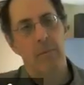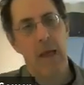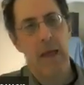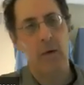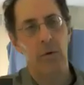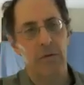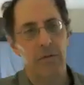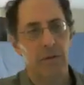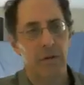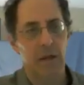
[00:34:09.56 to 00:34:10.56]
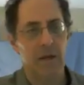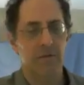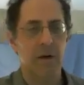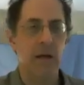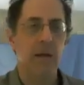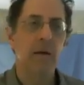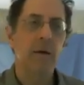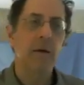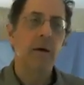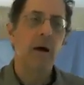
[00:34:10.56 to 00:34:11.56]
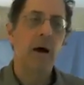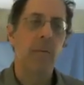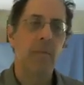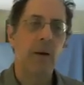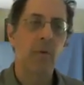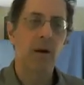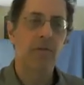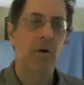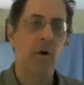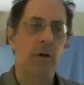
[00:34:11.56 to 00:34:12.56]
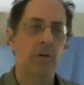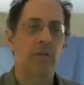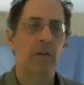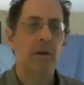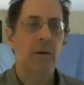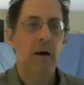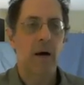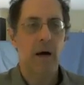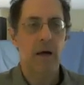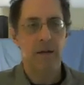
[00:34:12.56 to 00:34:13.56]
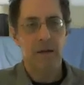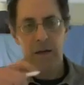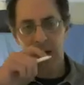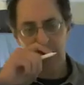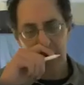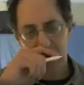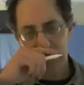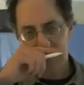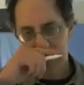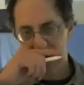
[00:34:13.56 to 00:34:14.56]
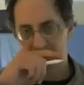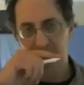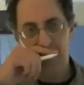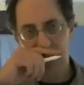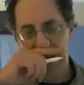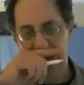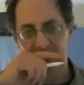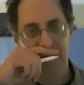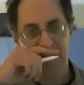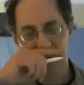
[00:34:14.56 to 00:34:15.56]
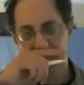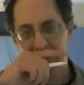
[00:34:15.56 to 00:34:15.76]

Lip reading: angles theta and phi. And we're going to focus on the radius,